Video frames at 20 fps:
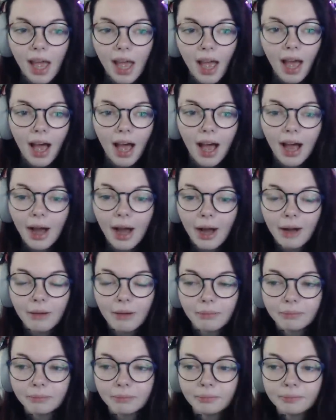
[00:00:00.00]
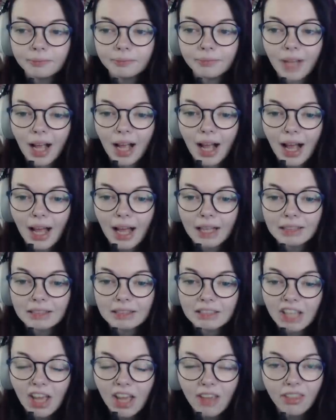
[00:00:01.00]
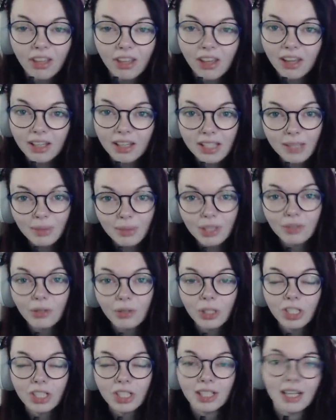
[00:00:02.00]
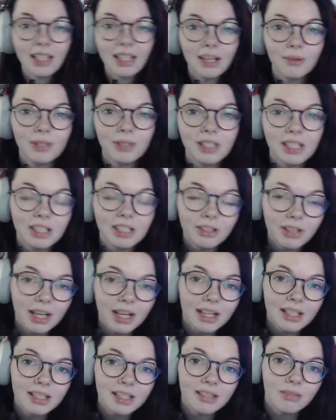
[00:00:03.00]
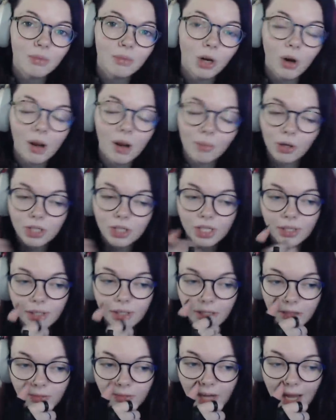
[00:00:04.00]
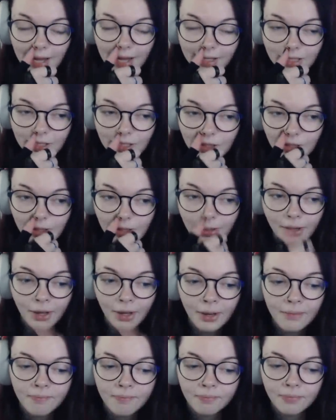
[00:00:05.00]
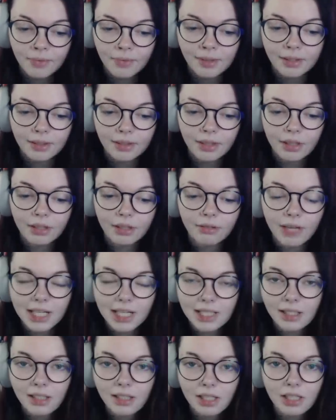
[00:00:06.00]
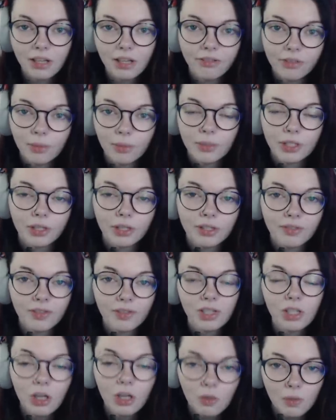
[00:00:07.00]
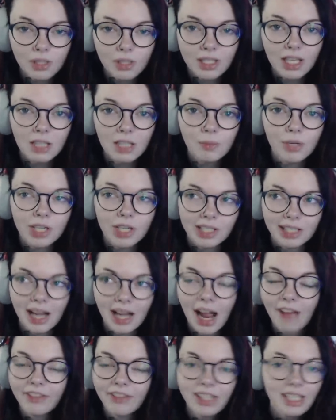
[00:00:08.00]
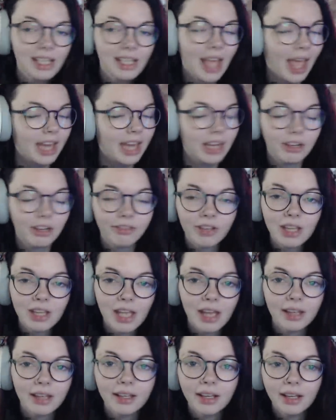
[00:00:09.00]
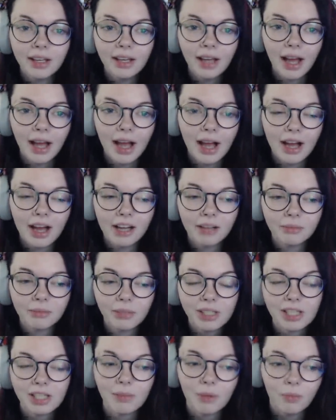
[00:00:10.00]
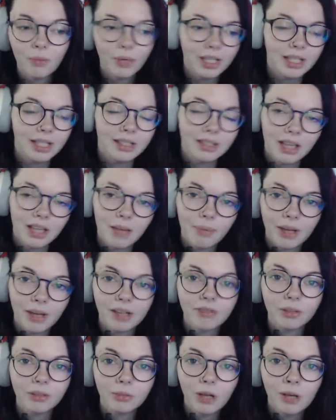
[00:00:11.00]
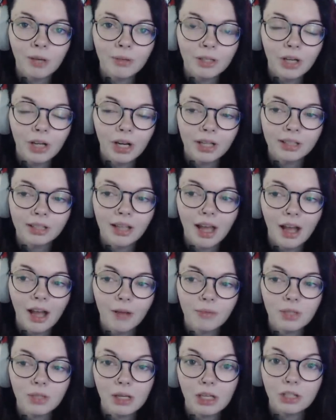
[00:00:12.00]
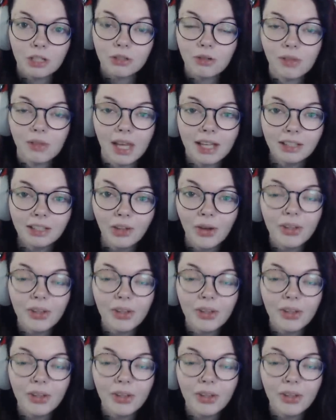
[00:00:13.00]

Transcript: Um, and yeah, thank you guys so much for watching, and I will see you guys tomorrow. I'm also gonna react to the rest of the stuff that was out for Star Wars Celebration. I haven't seen any of it yet because um, I've been waiting to get back from Comic Con. Um, so I'm going to do that now.